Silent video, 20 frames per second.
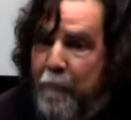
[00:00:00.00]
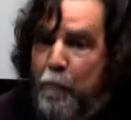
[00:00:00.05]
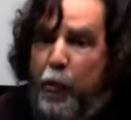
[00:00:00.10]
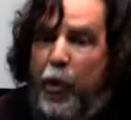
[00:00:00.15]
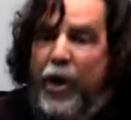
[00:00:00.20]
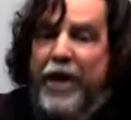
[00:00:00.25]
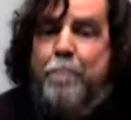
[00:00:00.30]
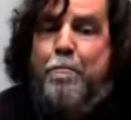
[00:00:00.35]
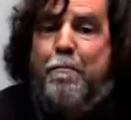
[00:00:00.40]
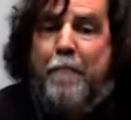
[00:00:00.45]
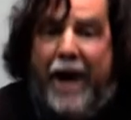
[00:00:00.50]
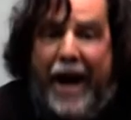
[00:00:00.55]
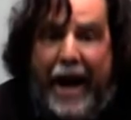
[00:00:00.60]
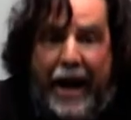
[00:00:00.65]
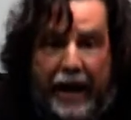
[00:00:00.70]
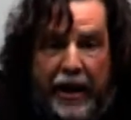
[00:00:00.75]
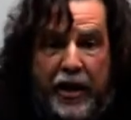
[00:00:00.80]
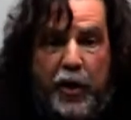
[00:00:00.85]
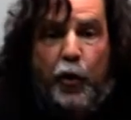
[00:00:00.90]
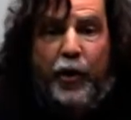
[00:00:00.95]
and bring
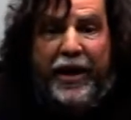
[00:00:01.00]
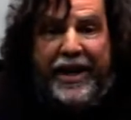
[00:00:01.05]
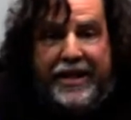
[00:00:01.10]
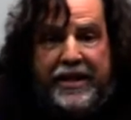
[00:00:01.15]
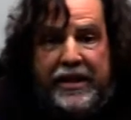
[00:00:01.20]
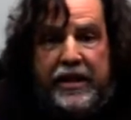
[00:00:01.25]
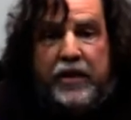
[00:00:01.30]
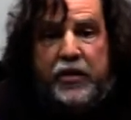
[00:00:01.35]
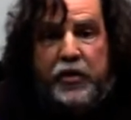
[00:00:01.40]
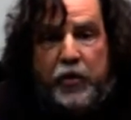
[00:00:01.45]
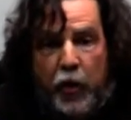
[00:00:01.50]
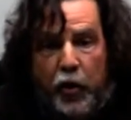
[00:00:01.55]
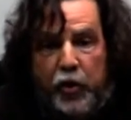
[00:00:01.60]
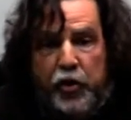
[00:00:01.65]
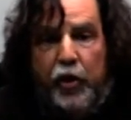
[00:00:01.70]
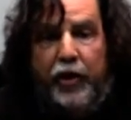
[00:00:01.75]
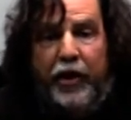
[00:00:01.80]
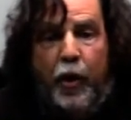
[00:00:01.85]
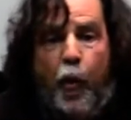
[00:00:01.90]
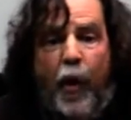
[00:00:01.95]
back heuristic
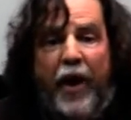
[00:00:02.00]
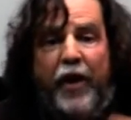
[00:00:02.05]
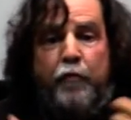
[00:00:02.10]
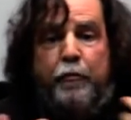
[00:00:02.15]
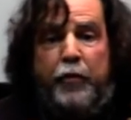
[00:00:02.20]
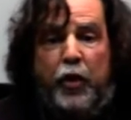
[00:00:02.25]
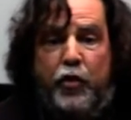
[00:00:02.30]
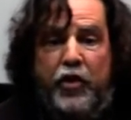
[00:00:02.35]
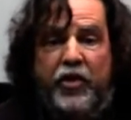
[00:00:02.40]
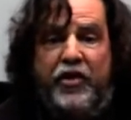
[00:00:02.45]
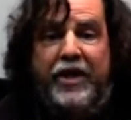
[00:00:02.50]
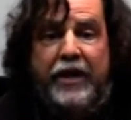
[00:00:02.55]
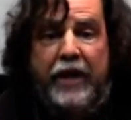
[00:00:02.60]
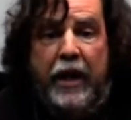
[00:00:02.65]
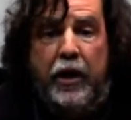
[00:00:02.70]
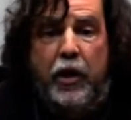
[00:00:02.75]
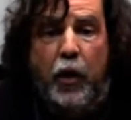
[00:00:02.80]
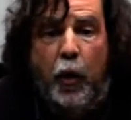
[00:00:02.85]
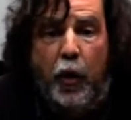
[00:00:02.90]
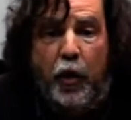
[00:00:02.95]
structure in the way of producing
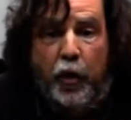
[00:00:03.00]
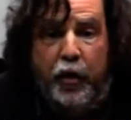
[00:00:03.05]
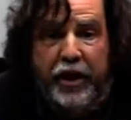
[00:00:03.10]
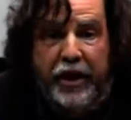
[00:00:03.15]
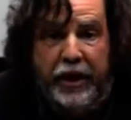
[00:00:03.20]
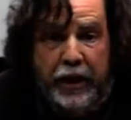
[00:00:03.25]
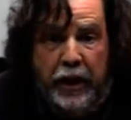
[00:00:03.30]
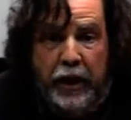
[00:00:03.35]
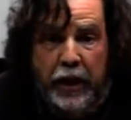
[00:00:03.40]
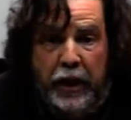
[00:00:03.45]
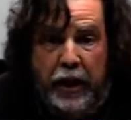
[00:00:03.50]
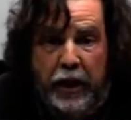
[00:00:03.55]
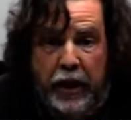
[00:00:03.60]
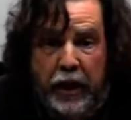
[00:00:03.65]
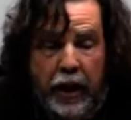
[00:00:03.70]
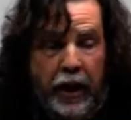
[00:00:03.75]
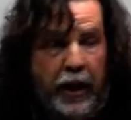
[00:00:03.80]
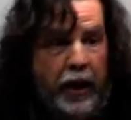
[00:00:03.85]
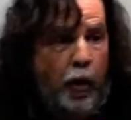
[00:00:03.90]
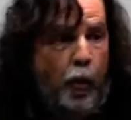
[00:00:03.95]
technology,
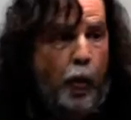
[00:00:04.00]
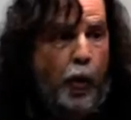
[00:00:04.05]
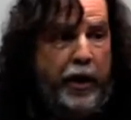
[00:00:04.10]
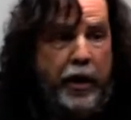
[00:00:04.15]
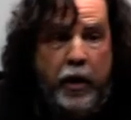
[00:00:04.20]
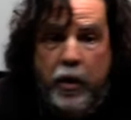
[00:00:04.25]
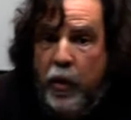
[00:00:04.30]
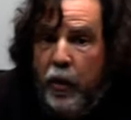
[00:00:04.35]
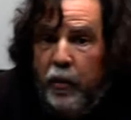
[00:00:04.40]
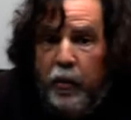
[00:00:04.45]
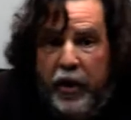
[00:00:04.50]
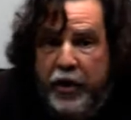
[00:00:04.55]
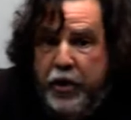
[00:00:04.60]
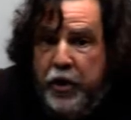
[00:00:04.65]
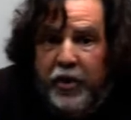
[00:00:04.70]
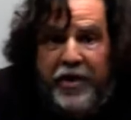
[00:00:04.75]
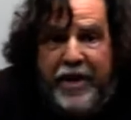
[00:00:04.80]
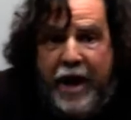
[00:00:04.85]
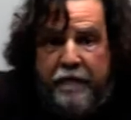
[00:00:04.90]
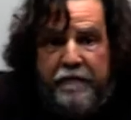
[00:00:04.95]
we're, we
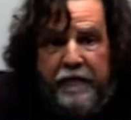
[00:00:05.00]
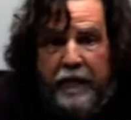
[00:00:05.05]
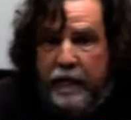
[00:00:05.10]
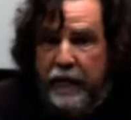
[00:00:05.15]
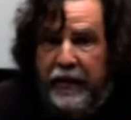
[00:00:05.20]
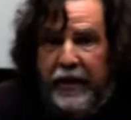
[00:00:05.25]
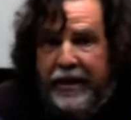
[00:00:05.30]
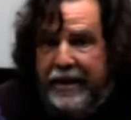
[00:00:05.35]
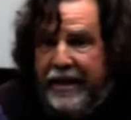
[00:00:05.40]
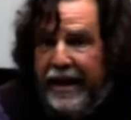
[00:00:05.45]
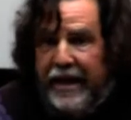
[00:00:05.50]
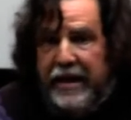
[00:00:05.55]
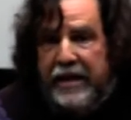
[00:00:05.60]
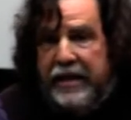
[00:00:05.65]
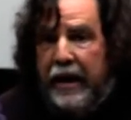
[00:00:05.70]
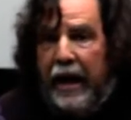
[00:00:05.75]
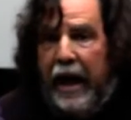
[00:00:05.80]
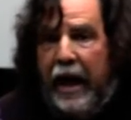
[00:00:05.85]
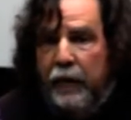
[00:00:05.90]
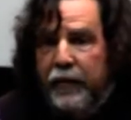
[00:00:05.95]
just have the
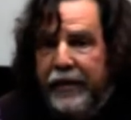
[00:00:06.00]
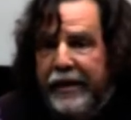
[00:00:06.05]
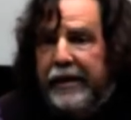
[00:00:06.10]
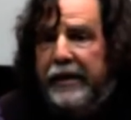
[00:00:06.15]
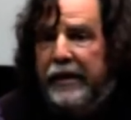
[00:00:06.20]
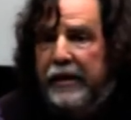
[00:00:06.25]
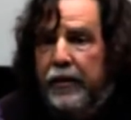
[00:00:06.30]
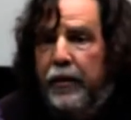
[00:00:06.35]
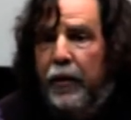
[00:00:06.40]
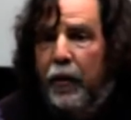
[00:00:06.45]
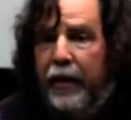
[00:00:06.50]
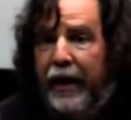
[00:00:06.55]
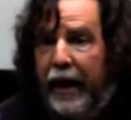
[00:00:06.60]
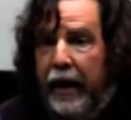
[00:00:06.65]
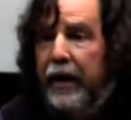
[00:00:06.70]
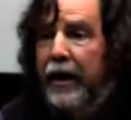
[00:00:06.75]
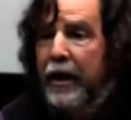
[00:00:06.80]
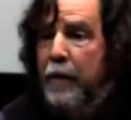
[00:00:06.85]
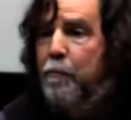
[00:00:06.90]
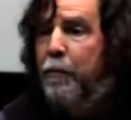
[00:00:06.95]
days counted,
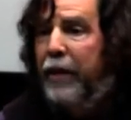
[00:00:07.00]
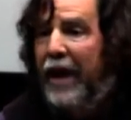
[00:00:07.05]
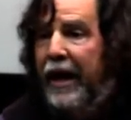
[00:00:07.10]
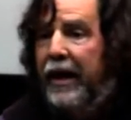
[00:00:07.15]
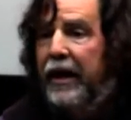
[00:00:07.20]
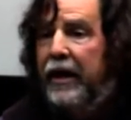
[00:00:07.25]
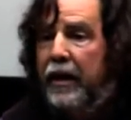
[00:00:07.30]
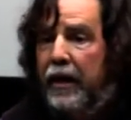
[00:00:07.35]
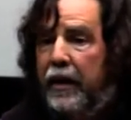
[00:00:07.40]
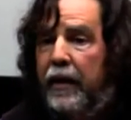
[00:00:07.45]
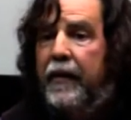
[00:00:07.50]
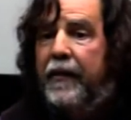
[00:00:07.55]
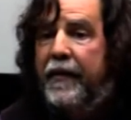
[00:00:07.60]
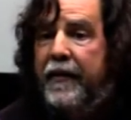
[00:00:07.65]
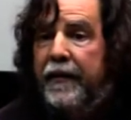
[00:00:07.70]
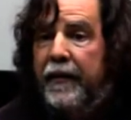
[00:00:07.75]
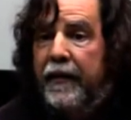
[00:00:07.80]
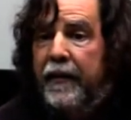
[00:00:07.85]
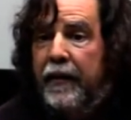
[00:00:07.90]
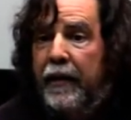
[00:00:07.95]
okay, in planet
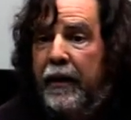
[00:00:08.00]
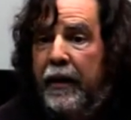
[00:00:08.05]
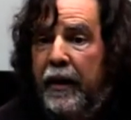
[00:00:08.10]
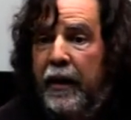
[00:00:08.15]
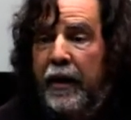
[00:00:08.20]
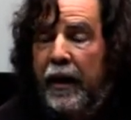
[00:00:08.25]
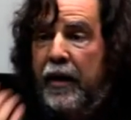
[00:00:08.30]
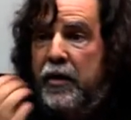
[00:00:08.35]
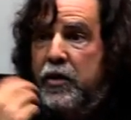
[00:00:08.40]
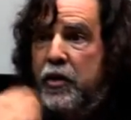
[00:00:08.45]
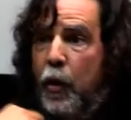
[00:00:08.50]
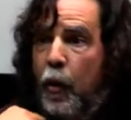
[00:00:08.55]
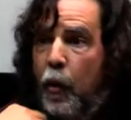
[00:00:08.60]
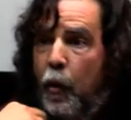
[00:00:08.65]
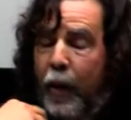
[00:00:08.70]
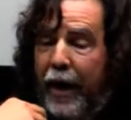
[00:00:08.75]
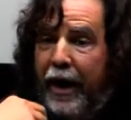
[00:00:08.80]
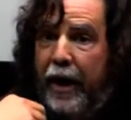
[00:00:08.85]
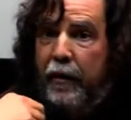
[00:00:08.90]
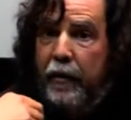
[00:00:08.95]
Earth. And
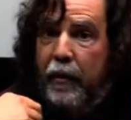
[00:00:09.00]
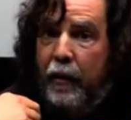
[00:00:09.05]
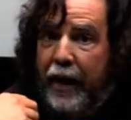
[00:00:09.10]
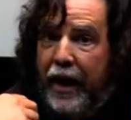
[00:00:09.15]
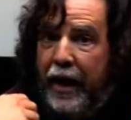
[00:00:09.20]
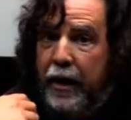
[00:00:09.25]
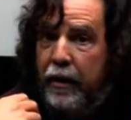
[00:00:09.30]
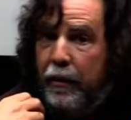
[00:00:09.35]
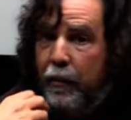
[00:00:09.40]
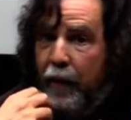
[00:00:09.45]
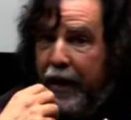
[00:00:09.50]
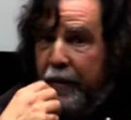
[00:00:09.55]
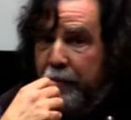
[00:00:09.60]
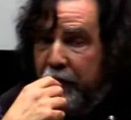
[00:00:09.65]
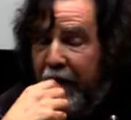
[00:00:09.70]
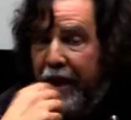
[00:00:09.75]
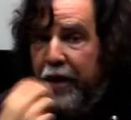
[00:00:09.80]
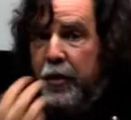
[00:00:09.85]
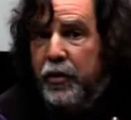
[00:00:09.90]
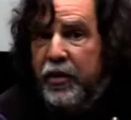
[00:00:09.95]
so what, I, what, I, what
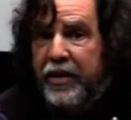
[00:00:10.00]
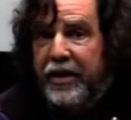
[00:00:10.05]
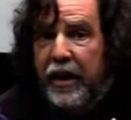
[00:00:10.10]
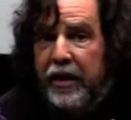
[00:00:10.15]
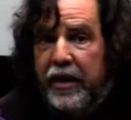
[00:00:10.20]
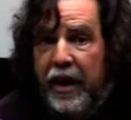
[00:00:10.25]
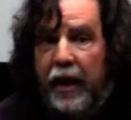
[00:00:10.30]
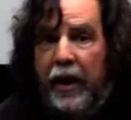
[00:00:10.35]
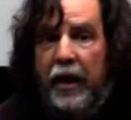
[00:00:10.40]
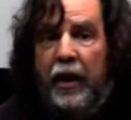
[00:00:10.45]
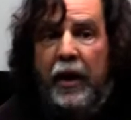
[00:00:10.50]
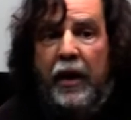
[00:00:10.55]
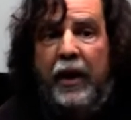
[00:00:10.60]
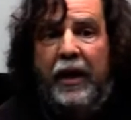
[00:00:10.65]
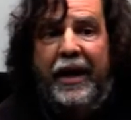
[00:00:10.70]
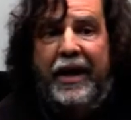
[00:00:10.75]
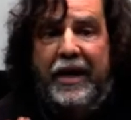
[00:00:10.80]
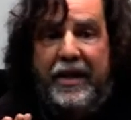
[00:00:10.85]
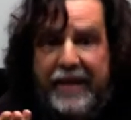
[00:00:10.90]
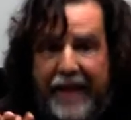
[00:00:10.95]
I'm trying to say is
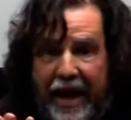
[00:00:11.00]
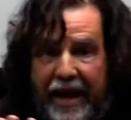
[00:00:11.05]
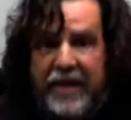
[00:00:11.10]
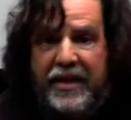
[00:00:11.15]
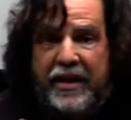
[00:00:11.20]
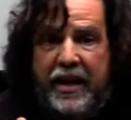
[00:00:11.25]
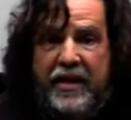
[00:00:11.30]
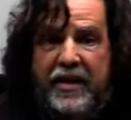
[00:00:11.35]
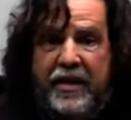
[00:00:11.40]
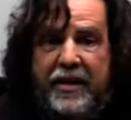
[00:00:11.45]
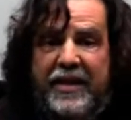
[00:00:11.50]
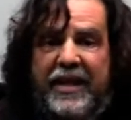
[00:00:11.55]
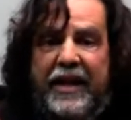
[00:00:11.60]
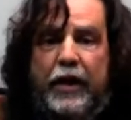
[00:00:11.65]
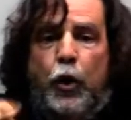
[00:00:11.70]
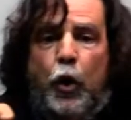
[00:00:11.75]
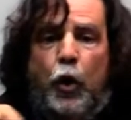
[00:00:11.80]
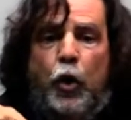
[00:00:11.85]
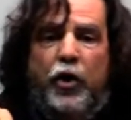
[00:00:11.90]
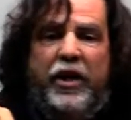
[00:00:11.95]
that in that sense,
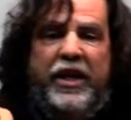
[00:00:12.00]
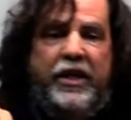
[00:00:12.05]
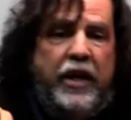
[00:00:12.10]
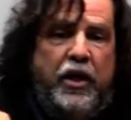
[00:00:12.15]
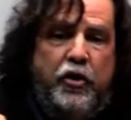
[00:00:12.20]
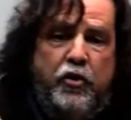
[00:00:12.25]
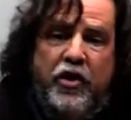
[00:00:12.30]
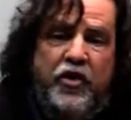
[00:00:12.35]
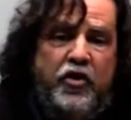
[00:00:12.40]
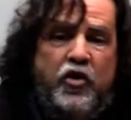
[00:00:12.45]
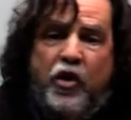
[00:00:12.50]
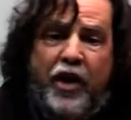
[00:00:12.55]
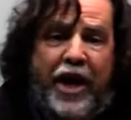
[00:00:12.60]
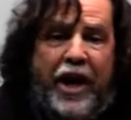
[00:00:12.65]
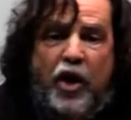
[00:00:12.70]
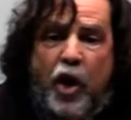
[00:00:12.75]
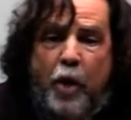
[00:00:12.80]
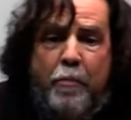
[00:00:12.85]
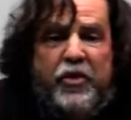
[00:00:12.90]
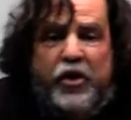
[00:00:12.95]
decolonization is not
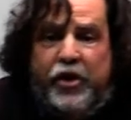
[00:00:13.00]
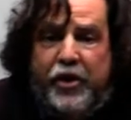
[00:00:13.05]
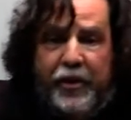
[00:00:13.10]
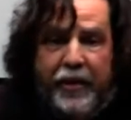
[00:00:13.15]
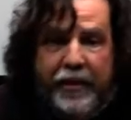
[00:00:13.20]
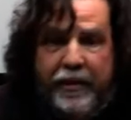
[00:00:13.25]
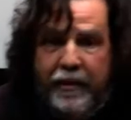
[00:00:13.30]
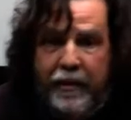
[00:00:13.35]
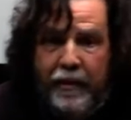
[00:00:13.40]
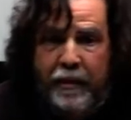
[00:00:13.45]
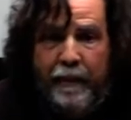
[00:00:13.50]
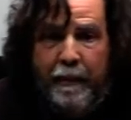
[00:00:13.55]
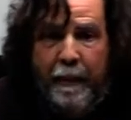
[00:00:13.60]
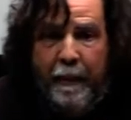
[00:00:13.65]
an option.